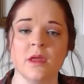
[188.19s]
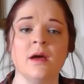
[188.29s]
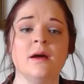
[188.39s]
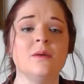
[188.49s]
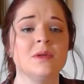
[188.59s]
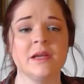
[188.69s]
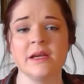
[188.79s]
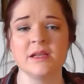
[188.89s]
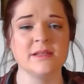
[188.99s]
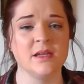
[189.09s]
How will I
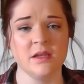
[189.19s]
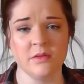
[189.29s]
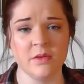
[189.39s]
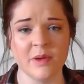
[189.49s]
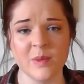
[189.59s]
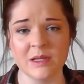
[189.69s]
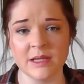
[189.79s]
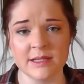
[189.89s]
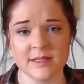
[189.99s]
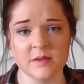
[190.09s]
continue knowing what
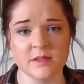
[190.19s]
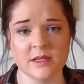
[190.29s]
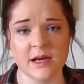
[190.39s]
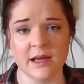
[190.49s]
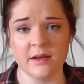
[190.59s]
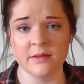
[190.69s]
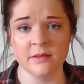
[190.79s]
lays outside?